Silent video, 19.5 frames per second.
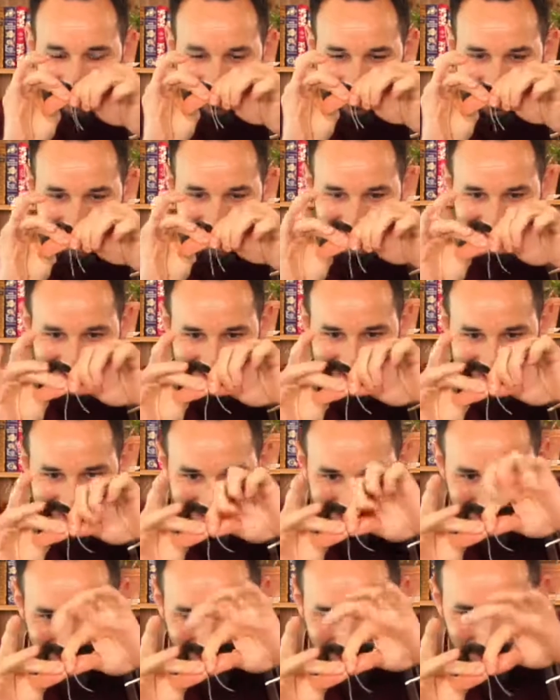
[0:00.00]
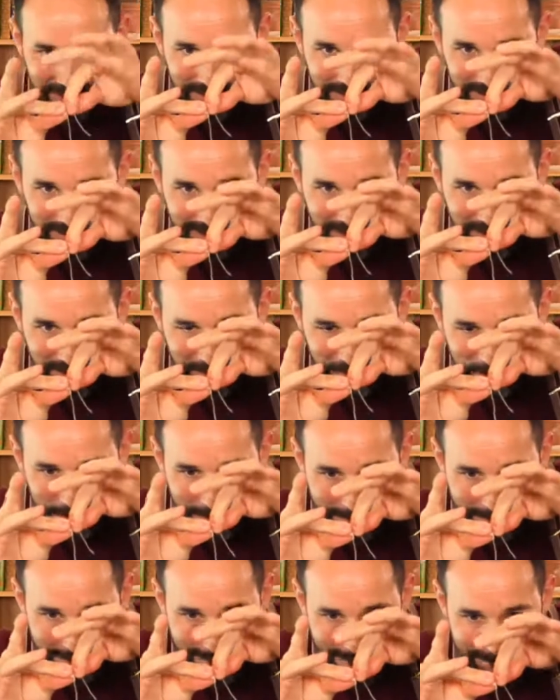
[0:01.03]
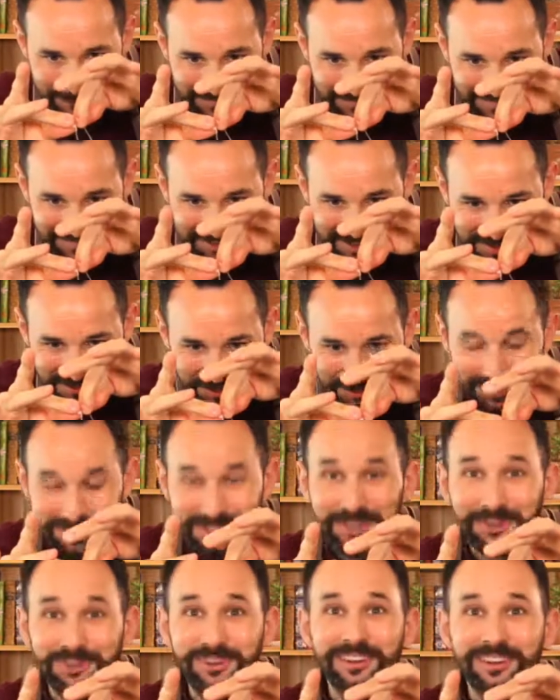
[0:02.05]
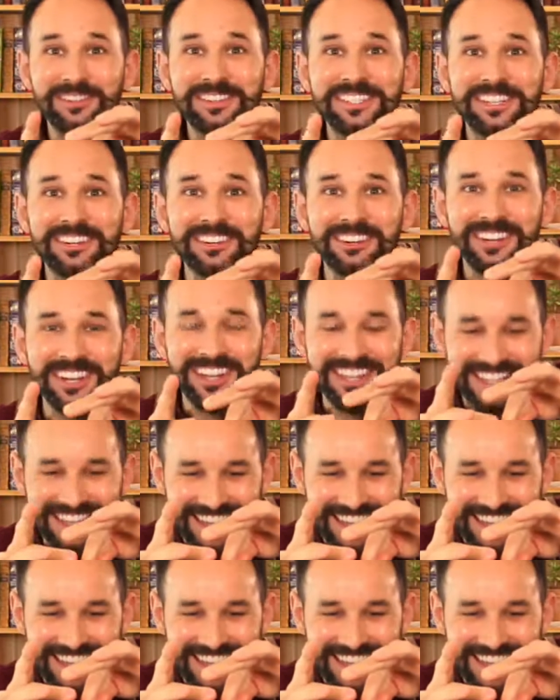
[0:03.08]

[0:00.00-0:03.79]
This is the scary bit. If this falls off, I'm screwed.